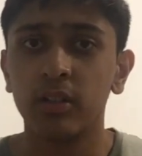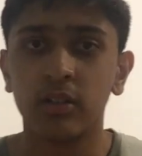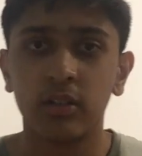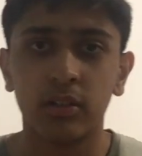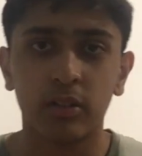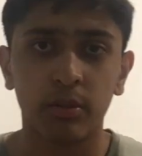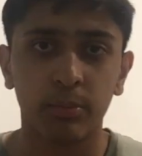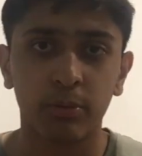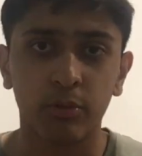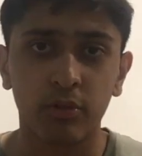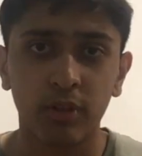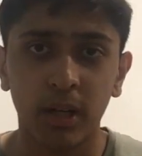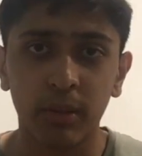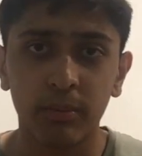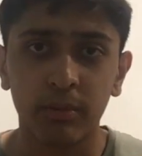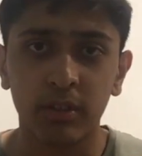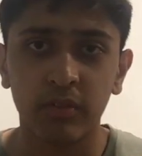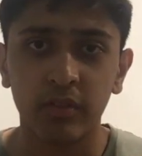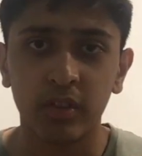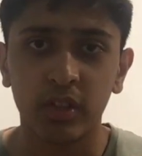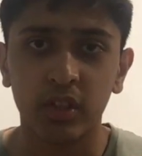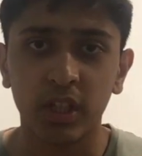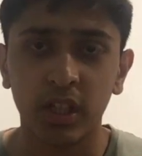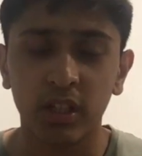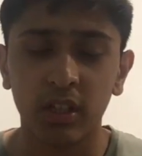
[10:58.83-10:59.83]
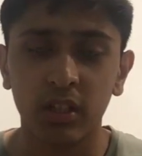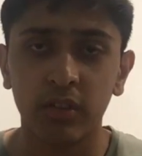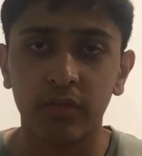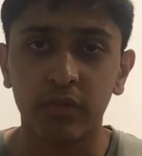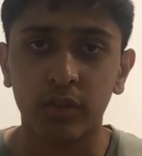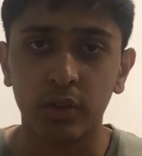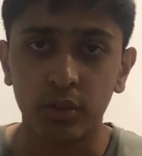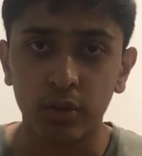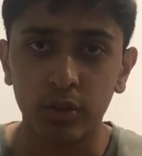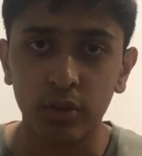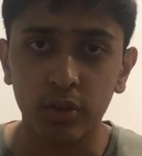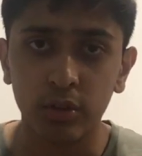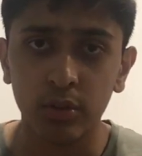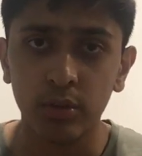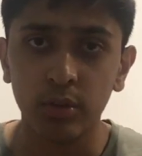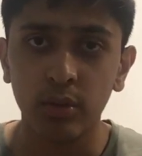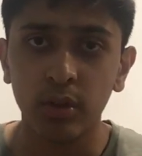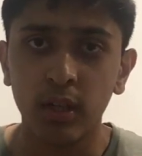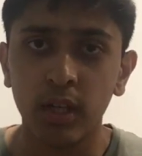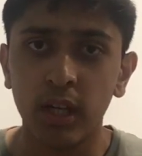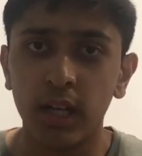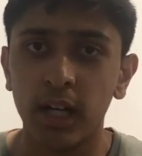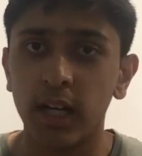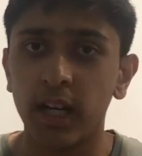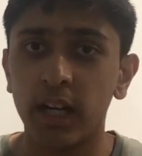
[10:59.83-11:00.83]
Subscribe to the channel if you're new,
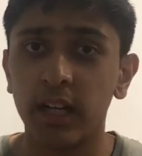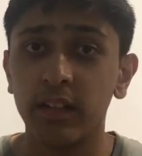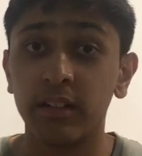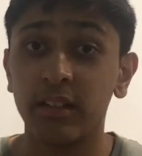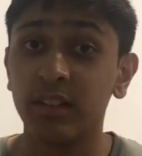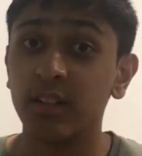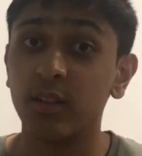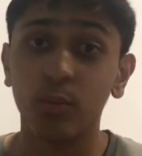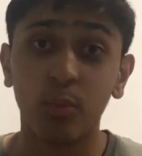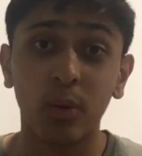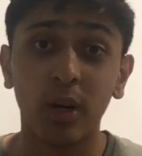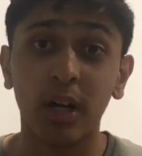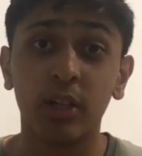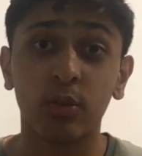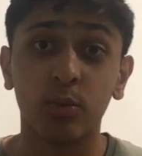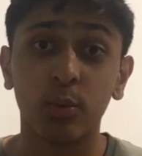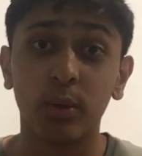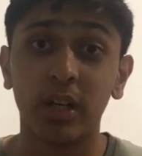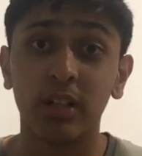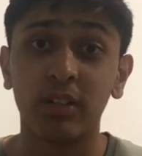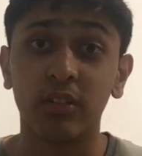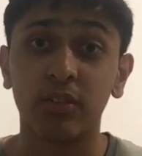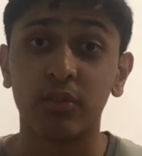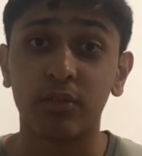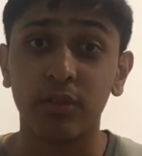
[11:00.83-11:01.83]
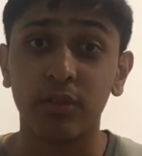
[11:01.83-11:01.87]
and in the wise words of